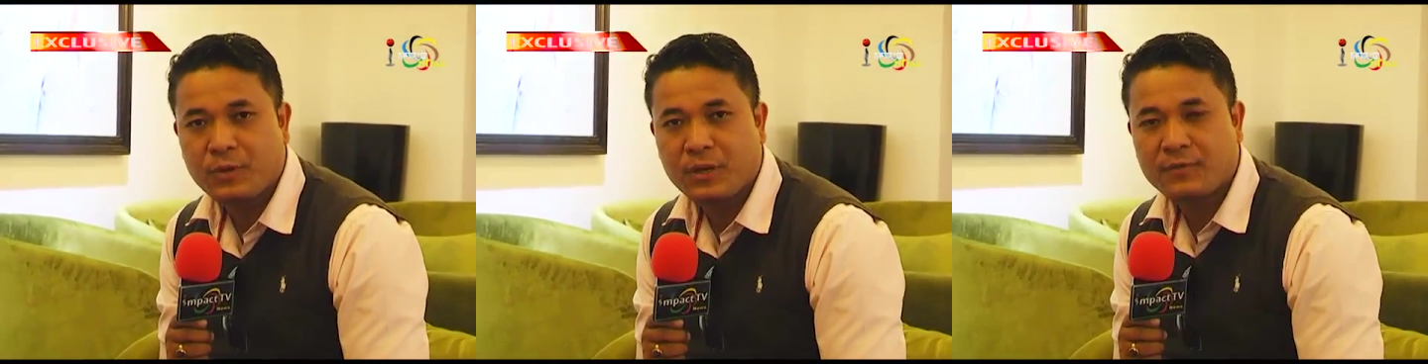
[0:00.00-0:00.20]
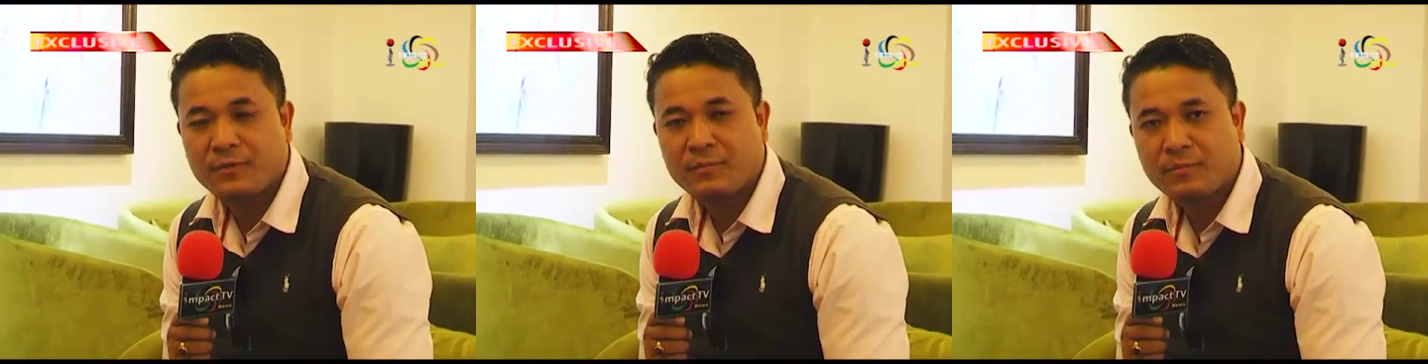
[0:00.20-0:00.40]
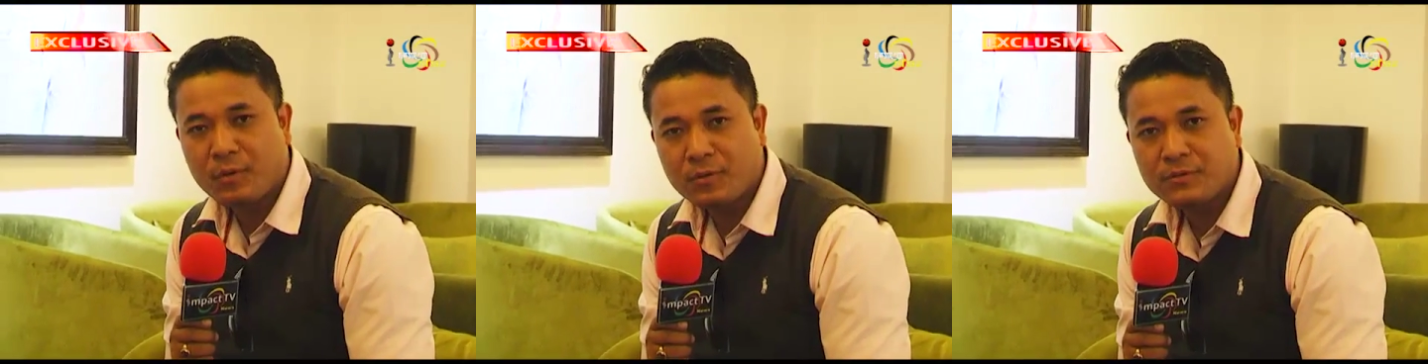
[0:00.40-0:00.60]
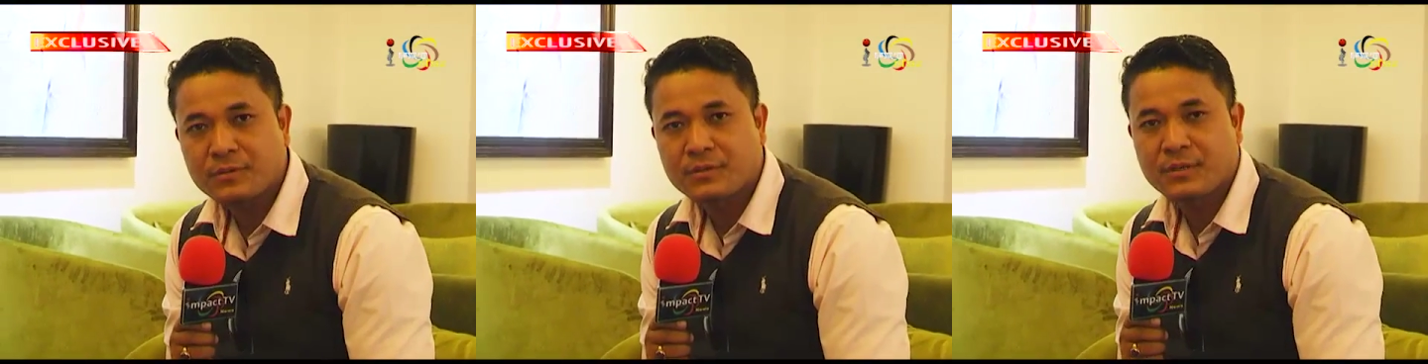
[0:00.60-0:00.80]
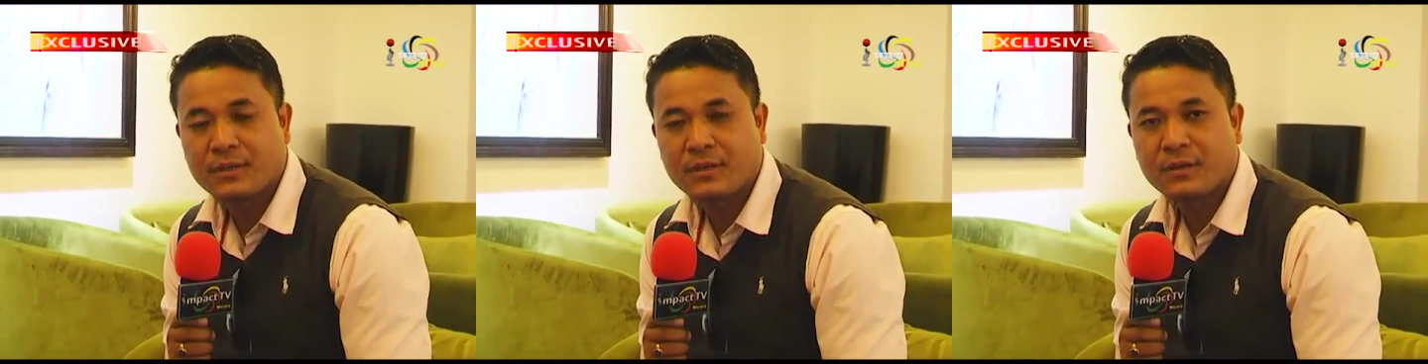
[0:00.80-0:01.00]
one of the
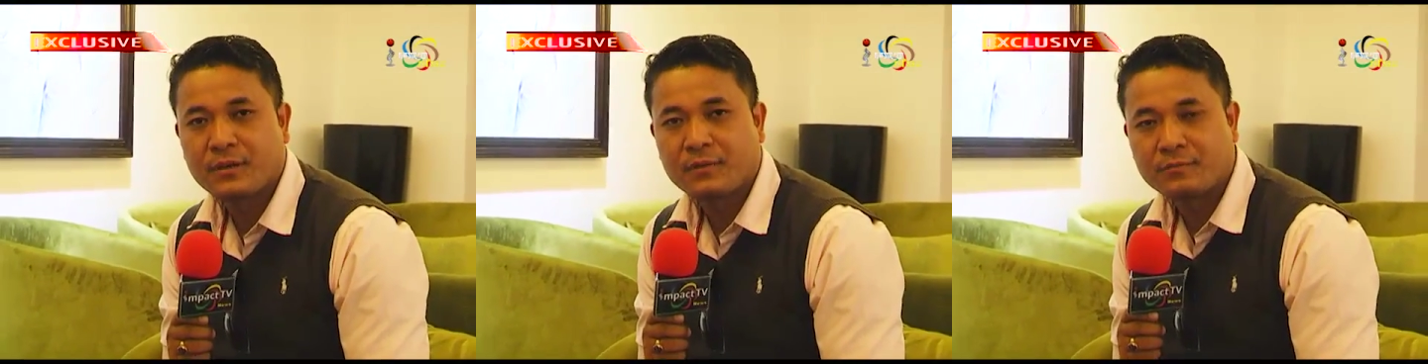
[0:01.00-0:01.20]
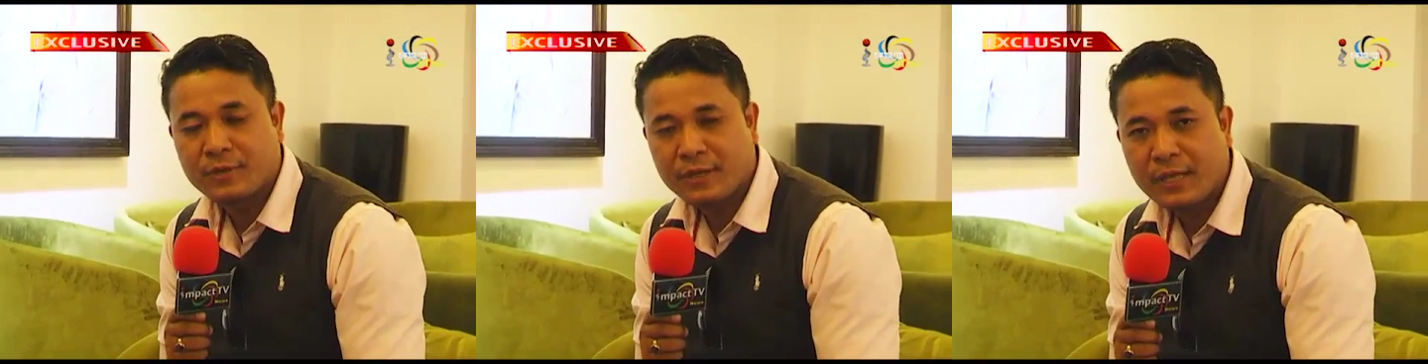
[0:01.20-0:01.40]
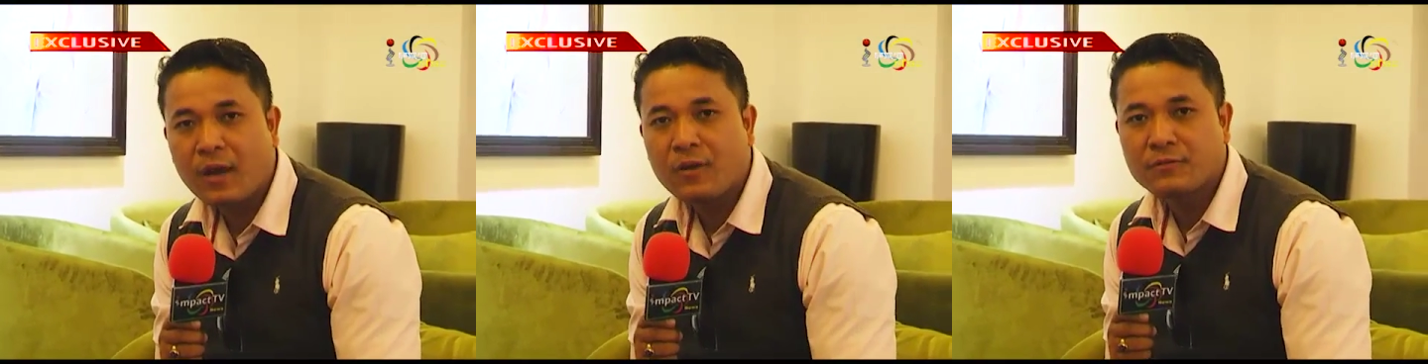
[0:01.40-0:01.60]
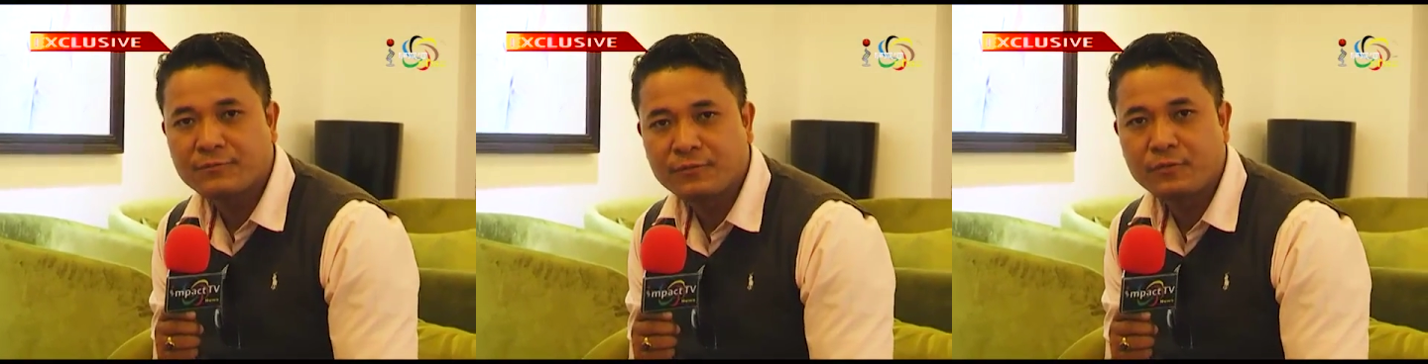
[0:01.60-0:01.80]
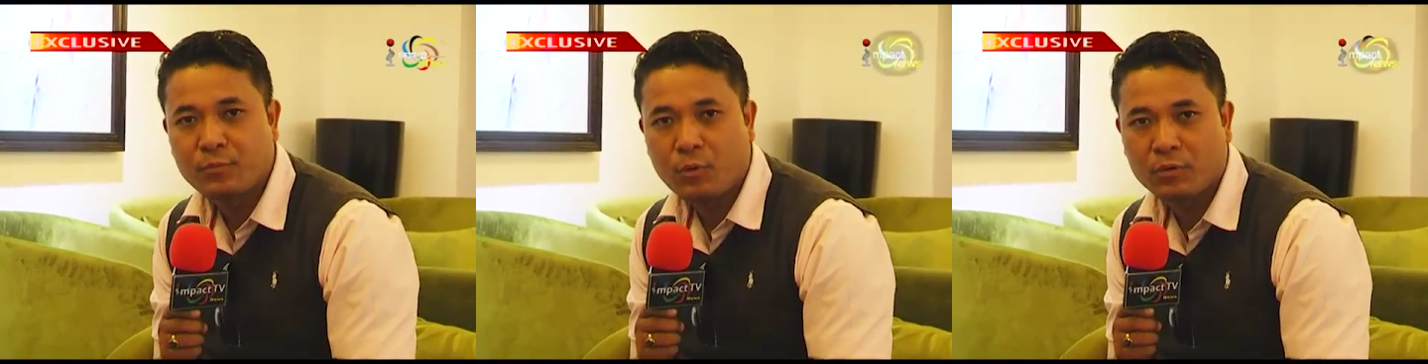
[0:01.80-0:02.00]
most renowned
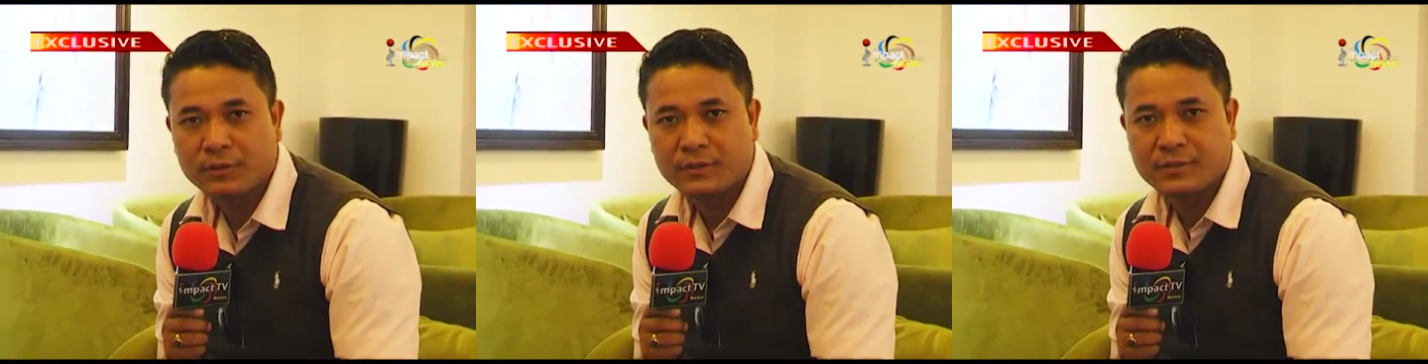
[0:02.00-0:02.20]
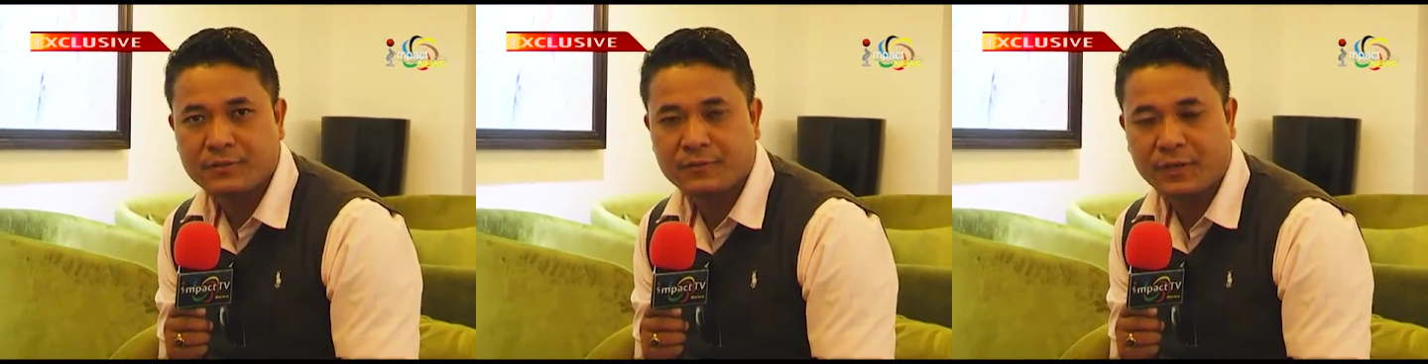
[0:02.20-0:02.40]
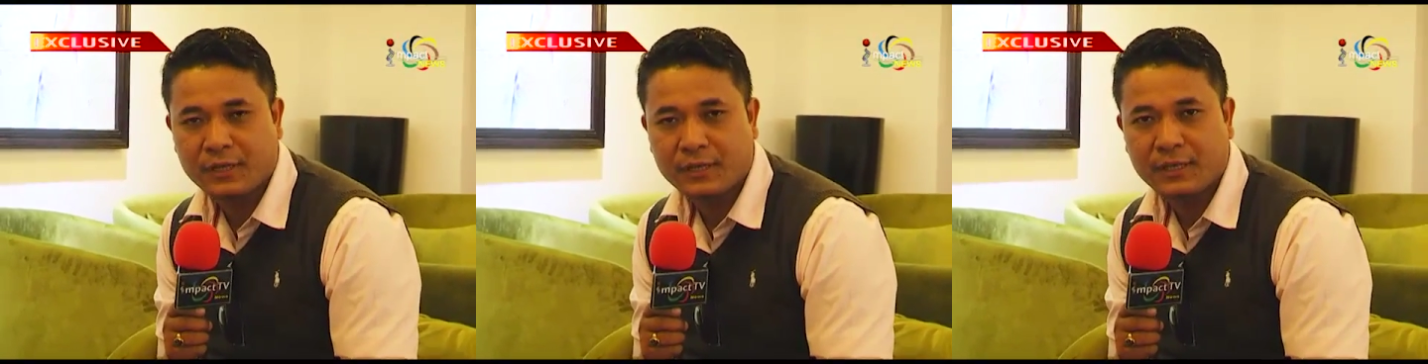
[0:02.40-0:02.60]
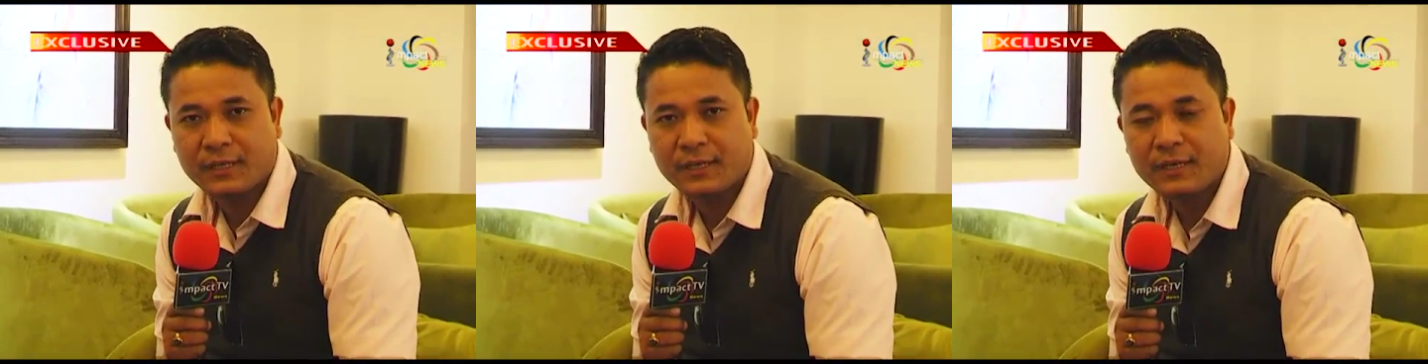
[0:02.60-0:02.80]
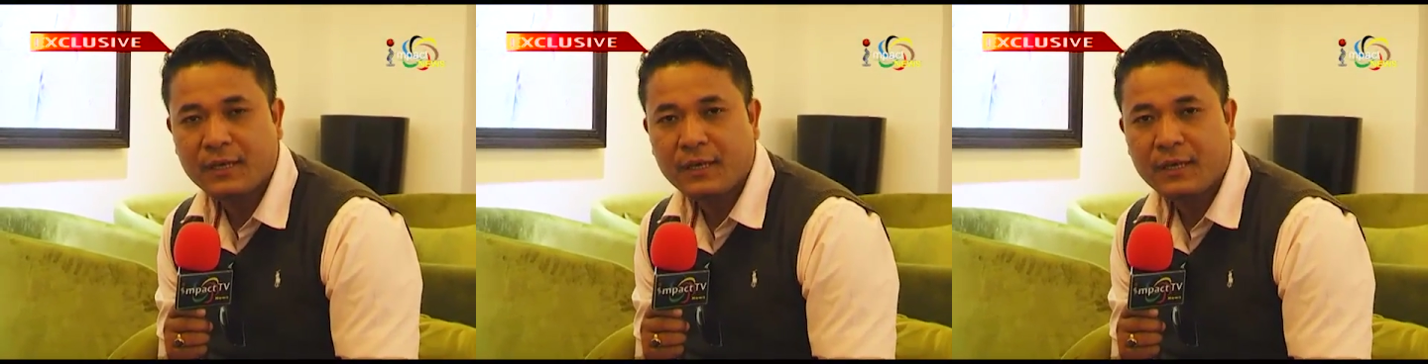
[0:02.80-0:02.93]
footballers of India,